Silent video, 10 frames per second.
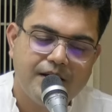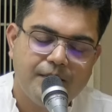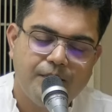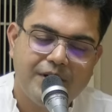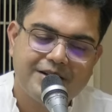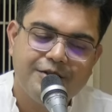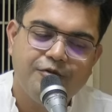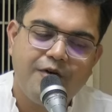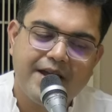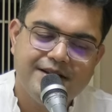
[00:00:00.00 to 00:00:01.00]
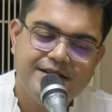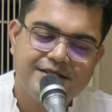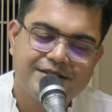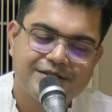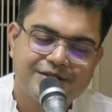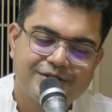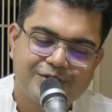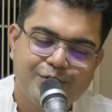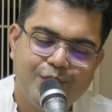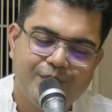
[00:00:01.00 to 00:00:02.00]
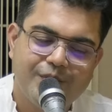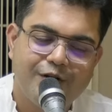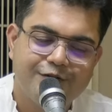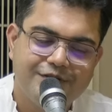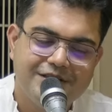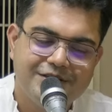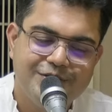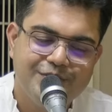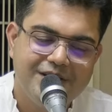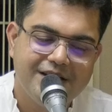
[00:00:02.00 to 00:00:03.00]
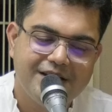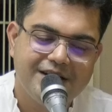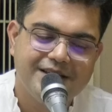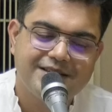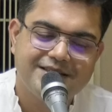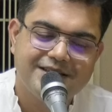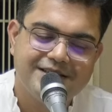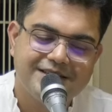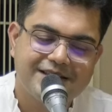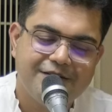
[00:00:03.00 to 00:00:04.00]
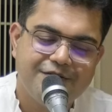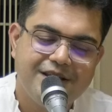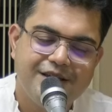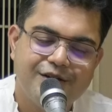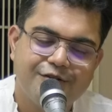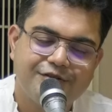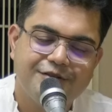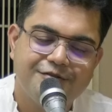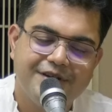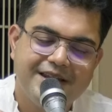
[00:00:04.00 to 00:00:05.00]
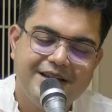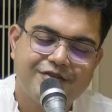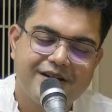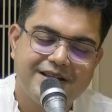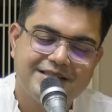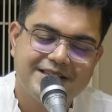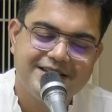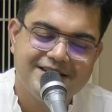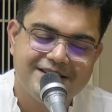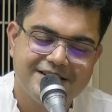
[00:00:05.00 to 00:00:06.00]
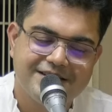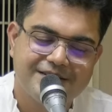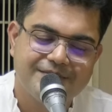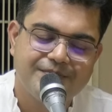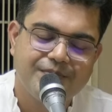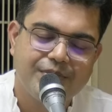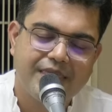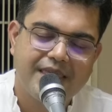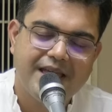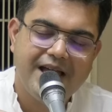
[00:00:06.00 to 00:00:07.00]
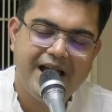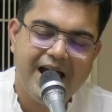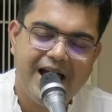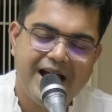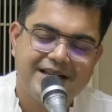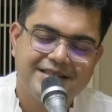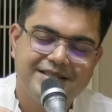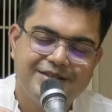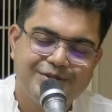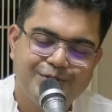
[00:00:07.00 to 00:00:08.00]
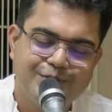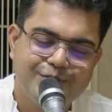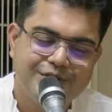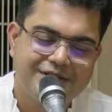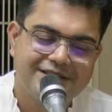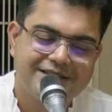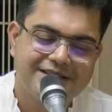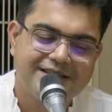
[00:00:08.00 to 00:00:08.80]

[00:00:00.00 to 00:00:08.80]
But the widest scope of this union is the discovery of the very transcendent as the source,